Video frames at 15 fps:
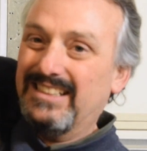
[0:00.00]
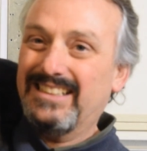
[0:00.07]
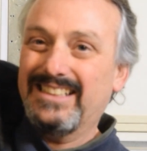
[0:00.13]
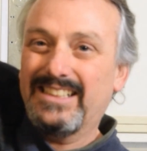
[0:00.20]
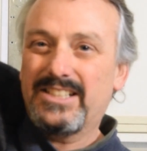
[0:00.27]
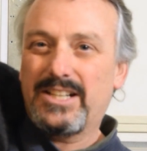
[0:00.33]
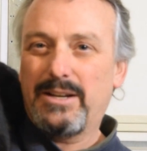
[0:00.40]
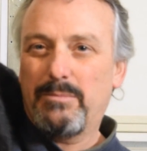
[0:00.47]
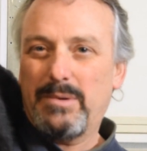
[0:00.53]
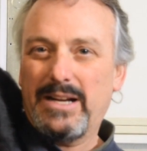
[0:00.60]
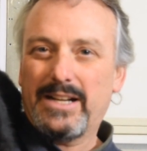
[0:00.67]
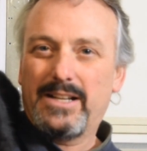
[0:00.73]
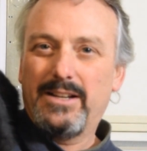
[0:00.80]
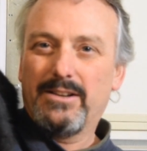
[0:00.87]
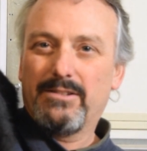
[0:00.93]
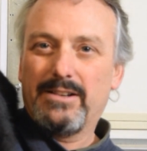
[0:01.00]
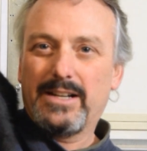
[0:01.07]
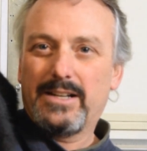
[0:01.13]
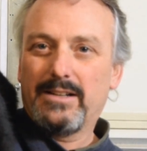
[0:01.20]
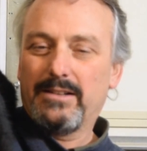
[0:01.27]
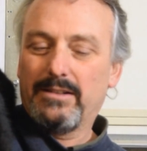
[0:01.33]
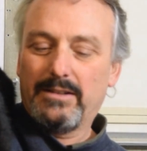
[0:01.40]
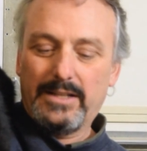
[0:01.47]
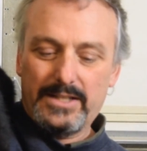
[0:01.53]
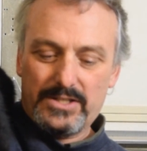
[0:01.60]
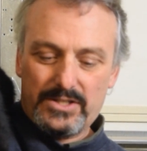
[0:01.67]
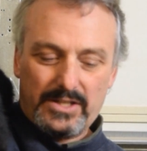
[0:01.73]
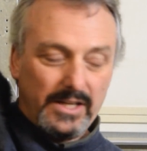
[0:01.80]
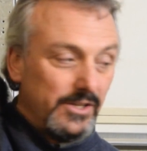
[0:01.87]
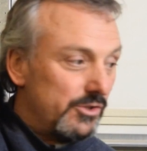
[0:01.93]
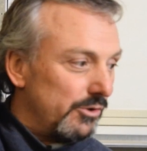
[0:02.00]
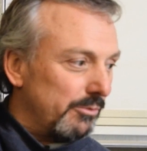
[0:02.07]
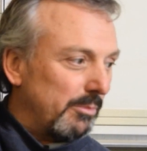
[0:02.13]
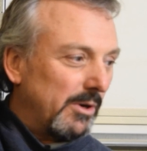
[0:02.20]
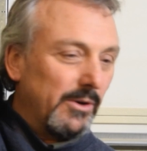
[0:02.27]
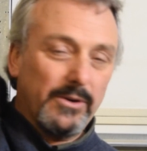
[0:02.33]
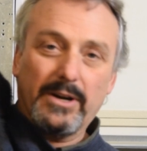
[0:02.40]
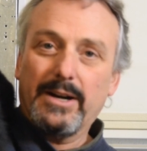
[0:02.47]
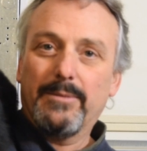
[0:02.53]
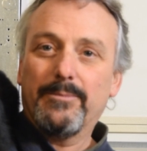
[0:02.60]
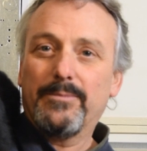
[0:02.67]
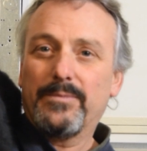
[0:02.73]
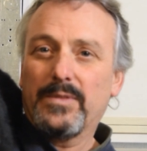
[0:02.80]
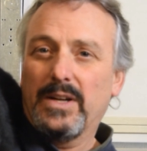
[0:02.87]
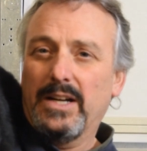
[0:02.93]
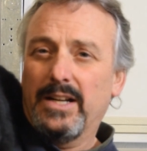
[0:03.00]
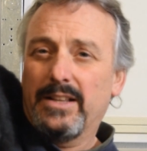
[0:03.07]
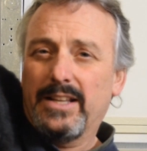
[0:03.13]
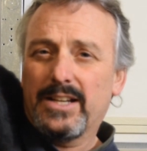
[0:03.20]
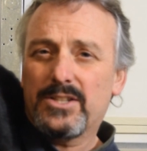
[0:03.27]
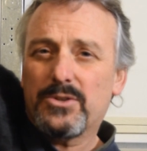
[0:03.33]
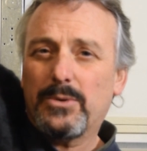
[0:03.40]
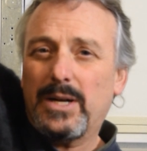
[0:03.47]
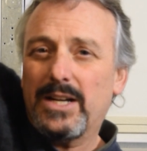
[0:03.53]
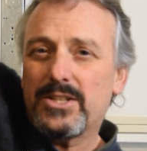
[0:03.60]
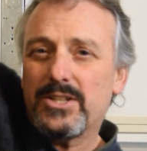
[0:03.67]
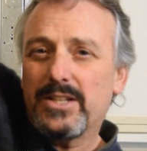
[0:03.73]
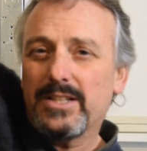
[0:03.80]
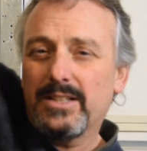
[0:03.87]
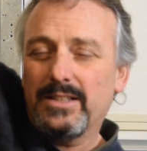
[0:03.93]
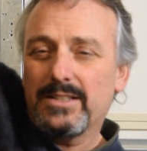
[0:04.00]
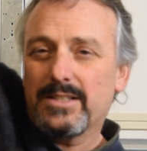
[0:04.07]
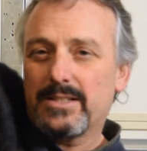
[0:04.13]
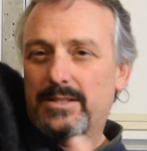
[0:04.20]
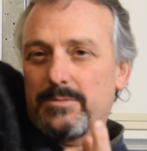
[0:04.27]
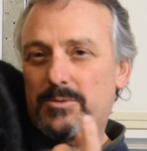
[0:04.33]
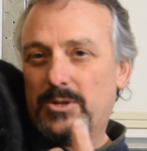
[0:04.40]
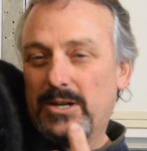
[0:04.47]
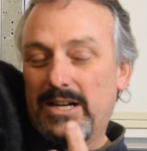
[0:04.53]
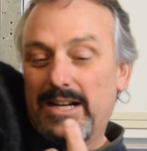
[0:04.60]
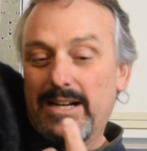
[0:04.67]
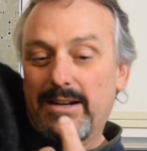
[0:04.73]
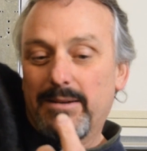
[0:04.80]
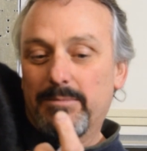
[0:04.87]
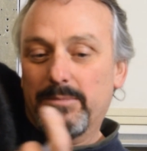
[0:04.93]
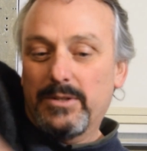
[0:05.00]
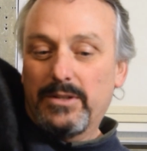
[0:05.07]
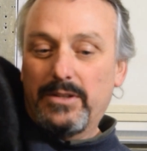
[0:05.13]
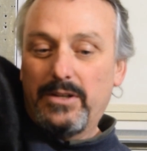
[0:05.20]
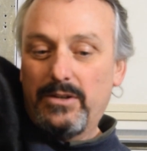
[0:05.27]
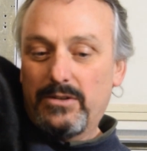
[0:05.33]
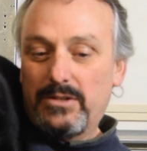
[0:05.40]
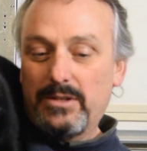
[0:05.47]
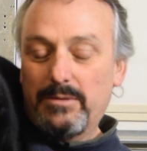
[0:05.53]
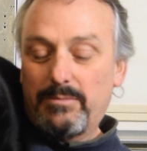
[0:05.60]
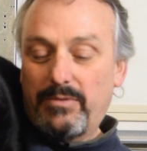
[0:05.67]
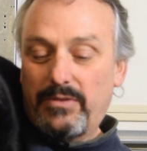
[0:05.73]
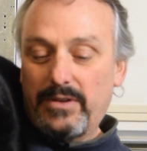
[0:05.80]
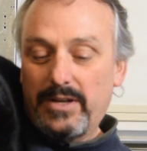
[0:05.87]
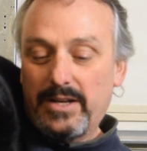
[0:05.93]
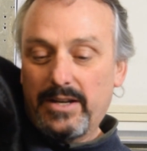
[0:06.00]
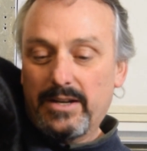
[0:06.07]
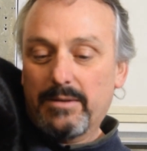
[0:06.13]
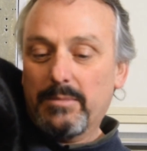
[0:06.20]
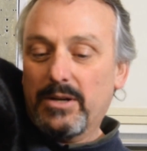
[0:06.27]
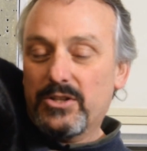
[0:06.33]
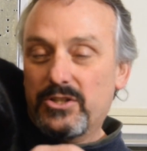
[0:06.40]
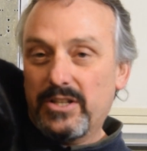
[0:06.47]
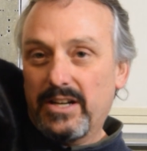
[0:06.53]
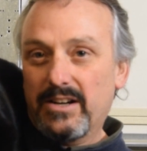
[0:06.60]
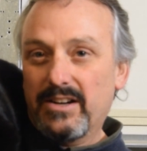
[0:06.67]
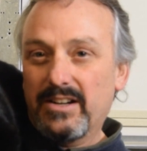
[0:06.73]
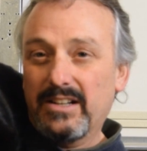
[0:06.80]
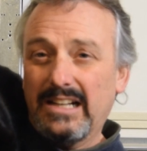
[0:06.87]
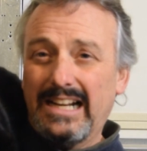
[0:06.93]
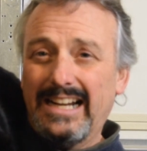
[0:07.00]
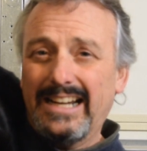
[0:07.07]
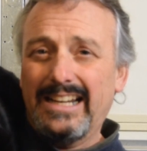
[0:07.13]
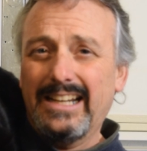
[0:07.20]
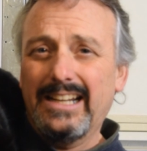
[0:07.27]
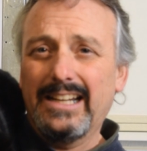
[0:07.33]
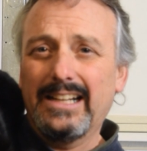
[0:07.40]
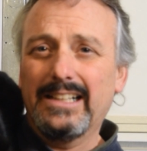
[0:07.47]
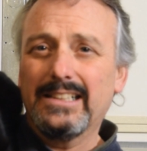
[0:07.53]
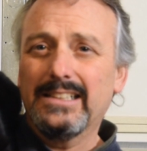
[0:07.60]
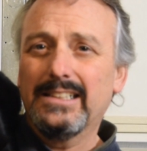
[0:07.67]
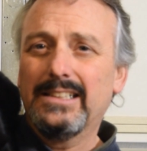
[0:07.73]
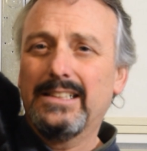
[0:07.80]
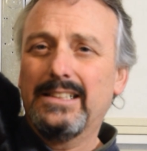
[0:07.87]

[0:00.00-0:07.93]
let's get back to your regularly scheduled program. Thanks for watching. Subscribe, do the YouTube thing by sharing, liking.